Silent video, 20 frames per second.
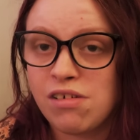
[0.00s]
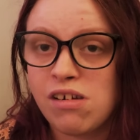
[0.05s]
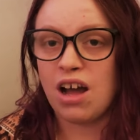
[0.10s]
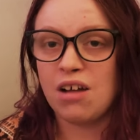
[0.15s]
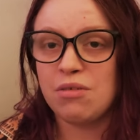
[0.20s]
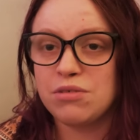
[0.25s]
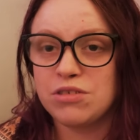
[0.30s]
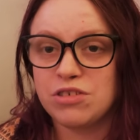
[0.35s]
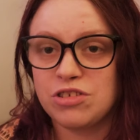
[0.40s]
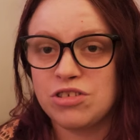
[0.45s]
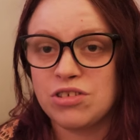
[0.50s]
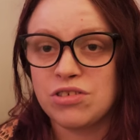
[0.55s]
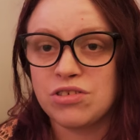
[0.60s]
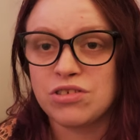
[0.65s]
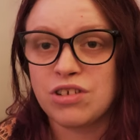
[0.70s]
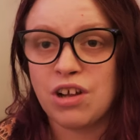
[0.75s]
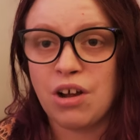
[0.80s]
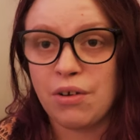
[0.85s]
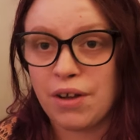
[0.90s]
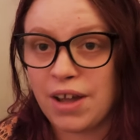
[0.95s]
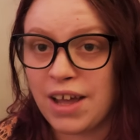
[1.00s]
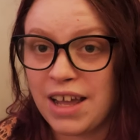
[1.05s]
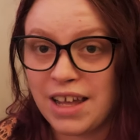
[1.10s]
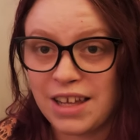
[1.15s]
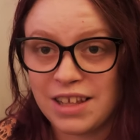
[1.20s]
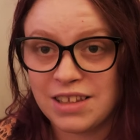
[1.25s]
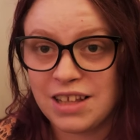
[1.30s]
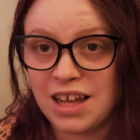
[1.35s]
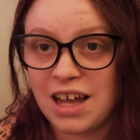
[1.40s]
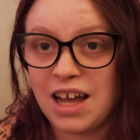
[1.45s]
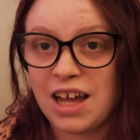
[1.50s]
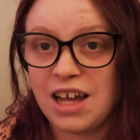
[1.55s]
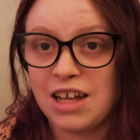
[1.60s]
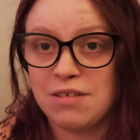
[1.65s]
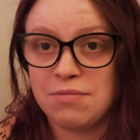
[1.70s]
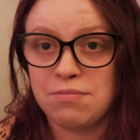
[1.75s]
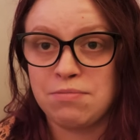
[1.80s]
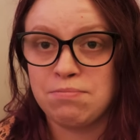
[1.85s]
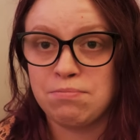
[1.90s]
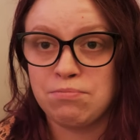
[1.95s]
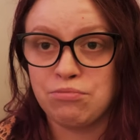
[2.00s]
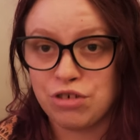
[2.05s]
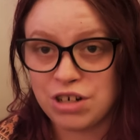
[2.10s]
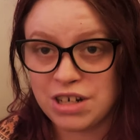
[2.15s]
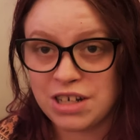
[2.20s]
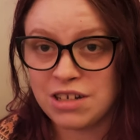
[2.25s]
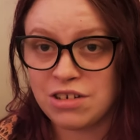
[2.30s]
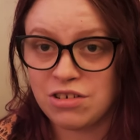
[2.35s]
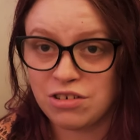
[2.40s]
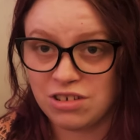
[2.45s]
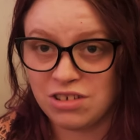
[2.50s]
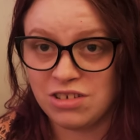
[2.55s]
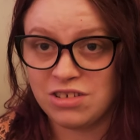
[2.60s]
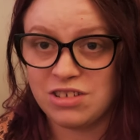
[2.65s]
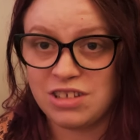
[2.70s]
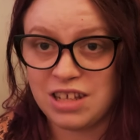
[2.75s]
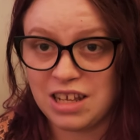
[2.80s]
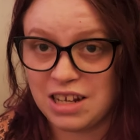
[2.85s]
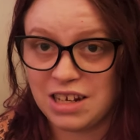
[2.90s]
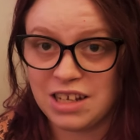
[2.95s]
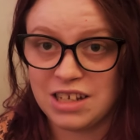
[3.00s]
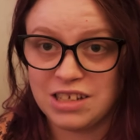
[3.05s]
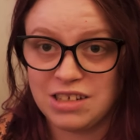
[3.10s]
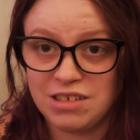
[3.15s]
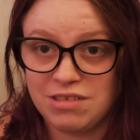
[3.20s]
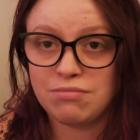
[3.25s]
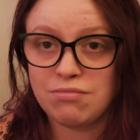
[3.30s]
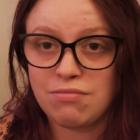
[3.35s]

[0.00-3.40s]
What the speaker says: I once used cocaine that had brick dust in it.